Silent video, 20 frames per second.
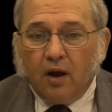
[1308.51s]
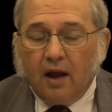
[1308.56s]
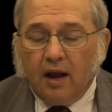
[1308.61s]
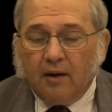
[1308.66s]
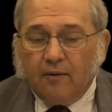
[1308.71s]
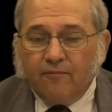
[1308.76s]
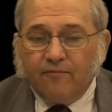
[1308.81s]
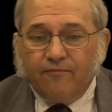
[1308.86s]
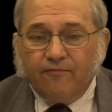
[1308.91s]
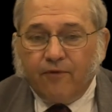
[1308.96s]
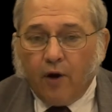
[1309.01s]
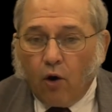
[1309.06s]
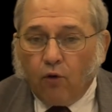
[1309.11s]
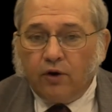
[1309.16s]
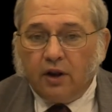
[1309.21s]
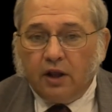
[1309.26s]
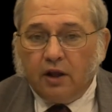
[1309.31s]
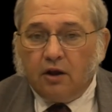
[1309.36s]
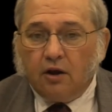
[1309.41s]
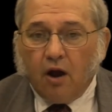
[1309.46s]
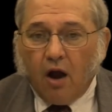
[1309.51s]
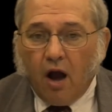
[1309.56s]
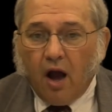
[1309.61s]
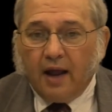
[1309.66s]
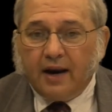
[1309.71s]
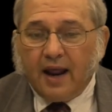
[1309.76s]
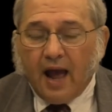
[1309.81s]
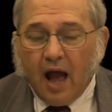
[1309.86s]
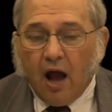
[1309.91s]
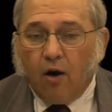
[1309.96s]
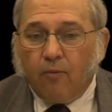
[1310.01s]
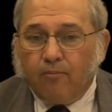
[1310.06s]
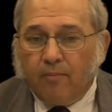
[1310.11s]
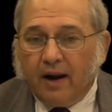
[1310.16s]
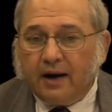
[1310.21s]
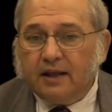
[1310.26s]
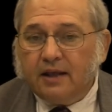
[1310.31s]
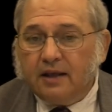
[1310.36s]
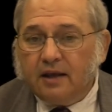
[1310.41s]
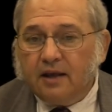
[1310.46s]
voting on how
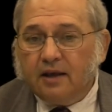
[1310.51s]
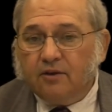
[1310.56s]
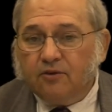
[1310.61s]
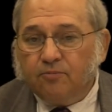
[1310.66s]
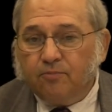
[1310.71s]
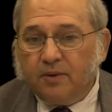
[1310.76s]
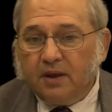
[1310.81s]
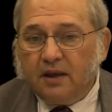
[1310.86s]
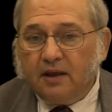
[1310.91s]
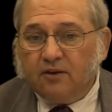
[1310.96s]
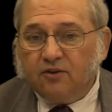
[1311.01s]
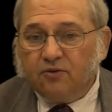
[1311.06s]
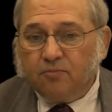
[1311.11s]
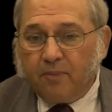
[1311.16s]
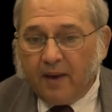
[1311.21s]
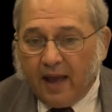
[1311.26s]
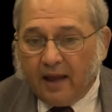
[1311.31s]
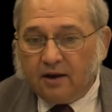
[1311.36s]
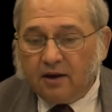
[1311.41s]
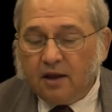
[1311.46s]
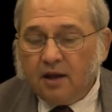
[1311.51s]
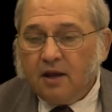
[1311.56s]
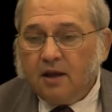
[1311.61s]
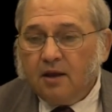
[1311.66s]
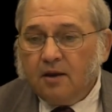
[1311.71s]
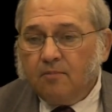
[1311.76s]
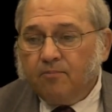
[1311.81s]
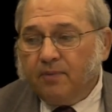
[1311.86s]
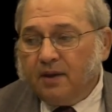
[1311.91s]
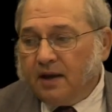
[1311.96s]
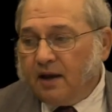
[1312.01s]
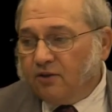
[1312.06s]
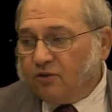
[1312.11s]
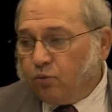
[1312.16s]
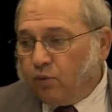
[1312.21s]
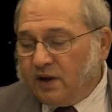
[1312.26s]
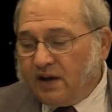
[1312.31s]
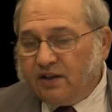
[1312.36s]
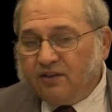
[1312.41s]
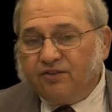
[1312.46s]
money is being spent, because
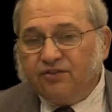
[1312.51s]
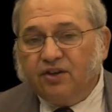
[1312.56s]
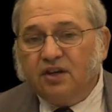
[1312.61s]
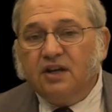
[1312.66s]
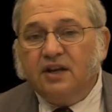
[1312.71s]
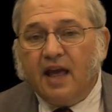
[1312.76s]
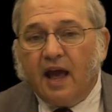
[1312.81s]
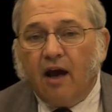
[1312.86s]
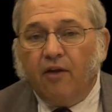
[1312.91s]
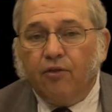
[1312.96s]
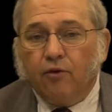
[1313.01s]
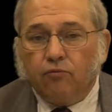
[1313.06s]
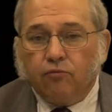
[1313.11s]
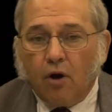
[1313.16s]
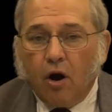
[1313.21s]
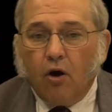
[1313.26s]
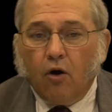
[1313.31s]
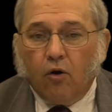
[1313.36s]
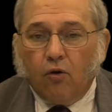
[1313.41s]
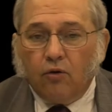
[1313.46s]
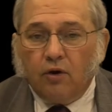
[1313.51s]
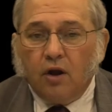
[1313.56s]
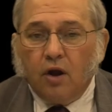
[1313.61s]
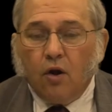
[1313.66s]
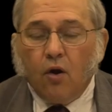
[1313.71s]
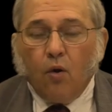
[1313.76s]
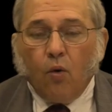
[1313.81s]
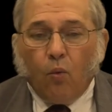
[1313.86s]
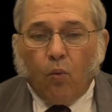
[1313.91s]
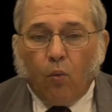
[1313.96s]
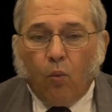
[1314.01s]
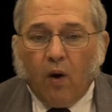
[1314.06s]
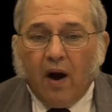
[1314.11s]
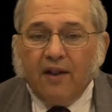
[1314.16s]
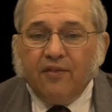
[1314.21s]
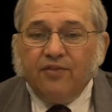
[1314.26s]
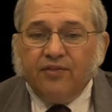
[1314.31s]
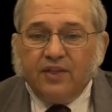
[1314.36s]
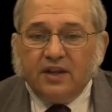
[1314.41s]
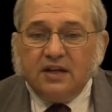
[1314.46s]
we can see down the road
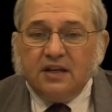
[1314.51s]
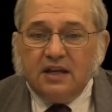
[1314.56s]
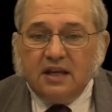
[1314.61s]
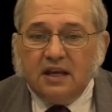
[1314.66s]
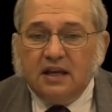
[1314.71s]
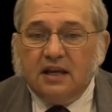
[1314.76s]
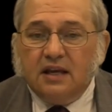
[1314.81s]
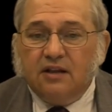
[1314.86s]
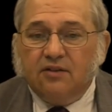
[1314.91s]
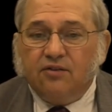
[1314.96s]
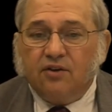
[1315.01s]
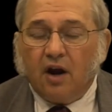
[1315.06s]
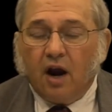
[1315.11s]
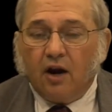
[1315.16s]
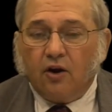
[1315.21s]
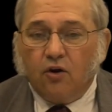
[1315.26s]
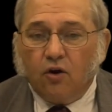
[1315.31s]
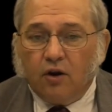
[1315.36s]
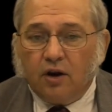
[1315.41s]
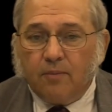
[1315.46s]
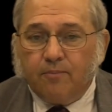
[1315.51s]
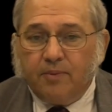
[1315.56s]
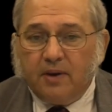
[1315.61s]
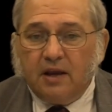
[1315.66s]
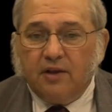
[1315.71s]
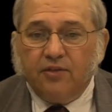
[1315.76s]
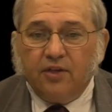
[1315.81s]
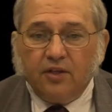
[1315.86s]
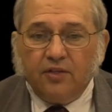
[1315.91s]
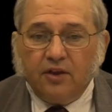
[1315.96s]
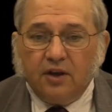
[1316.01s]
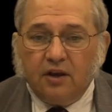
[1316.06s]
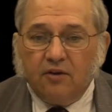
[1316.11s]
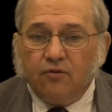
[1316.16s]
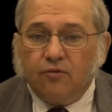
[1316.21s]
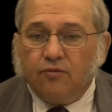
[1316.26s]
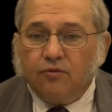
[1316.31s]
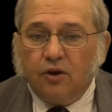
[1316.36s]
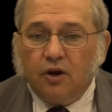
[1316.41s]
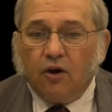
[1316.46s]
what the needs are going to be,
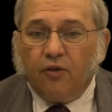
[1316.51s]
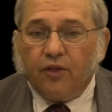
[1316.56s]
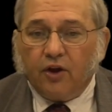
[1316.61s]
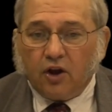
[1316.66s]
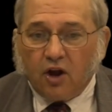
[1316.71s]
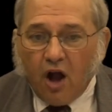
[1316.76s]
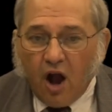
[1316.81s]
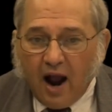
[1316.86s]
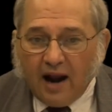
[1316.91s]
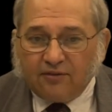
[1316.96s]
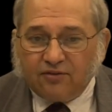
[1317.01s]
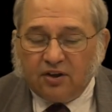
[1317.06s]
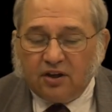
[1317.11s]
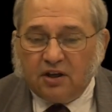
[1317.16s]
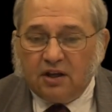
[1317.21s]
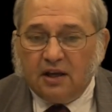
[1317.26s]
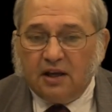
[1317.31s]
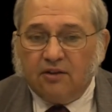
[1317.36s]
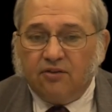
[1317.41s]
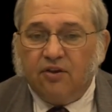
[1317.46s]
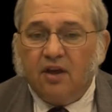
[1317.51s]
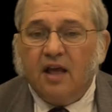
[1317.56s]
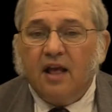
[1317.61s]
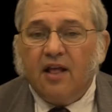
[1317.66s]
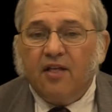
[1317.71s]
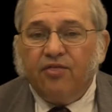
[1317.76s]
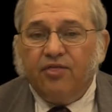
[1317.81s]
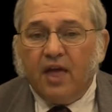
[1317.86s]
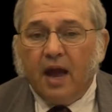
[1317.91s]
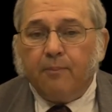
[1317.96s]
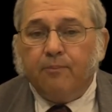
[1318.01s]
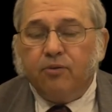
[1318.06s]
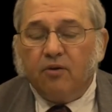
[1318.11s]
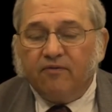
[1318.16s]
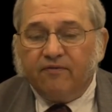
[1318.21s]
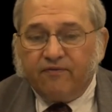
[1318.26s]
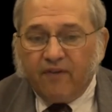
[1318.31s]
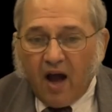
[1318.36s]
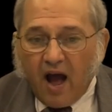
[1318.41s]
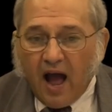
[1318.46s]
the constant needs that
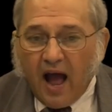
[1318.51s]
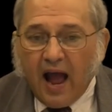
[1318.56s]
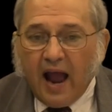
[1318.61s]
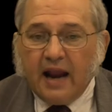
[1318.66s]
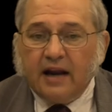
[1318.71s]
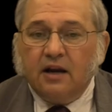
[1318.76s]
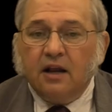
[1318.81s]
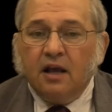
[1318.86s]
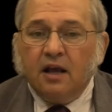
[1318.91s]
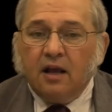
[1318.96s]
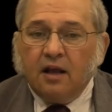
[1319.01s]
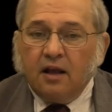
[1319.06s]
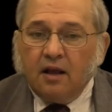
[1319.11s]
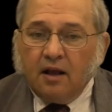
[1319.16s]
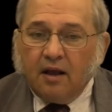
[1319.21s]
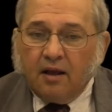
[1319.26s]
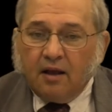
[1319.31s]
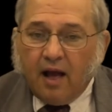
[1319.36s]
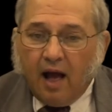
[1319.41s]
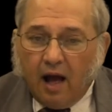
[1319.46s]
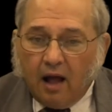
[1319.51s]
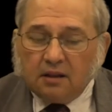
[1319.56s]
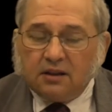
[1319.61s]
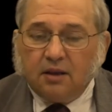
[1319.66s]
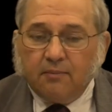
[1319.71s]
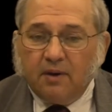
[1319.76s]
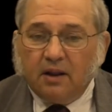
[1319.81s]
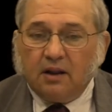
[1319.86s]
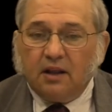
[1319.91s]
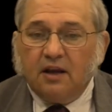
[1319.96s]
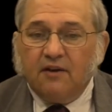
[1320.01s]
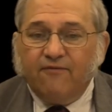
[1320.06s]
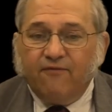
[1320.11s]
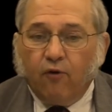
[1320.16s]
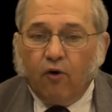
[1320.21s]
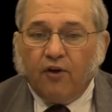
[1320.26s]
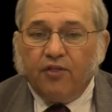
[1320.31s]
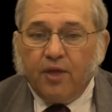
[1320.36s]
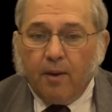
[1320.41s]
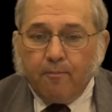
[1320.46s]
provide ultimately
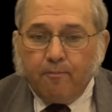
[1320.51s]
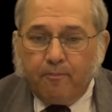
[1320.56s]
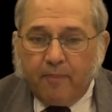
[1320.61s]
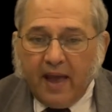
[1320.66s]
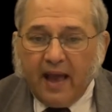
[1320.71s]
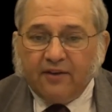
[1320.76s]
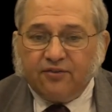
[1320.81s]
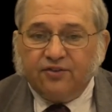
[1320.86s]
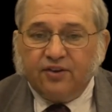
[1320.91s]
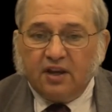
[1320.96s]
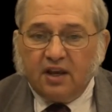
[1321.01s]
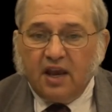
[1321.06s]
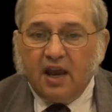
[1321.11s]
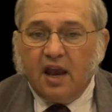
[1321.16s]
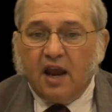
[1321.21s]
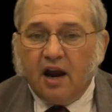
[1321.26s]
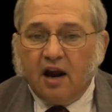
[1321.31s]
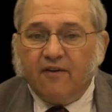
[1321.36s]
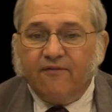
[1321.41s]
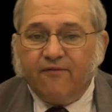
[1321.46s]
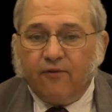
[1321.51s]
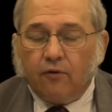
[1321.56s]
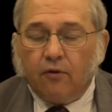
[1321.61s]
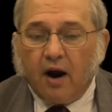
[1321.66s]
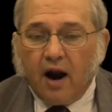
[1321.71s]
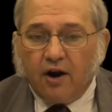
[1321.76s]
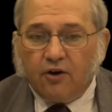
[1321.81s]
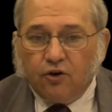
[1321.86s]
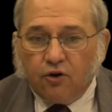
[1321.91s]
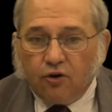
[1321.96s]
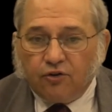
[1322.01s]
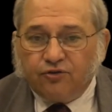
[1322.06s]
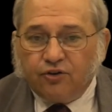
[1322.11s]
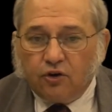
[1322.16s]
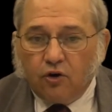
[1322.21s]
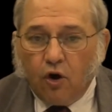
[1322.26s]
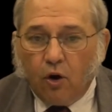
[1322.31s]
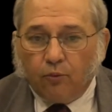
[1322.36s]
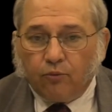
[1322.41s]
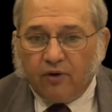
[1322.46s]
for the best care for our
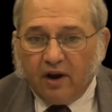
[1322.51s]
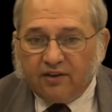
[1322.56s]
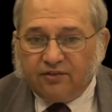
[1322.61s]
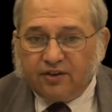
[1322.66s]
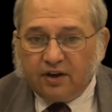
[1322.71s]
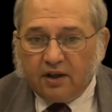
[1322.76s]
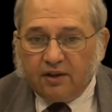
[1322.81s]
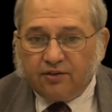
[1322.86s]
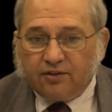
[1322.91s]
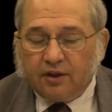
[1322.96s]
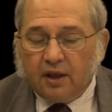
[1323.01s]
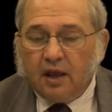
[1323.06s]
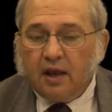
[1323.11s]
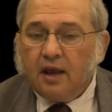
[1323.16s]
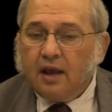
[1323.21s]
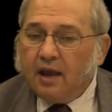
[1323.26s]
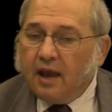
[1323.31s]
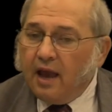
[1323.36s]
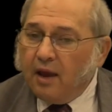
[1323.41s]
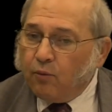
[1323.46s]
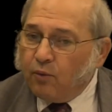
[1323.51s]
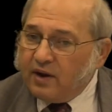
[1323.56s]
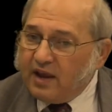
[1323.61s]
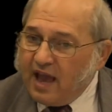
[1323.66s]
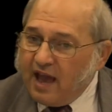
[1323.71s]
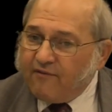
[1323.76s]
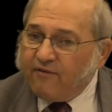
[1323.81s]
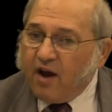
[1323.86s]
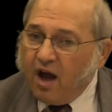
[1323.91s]
nursing home residents. And we have a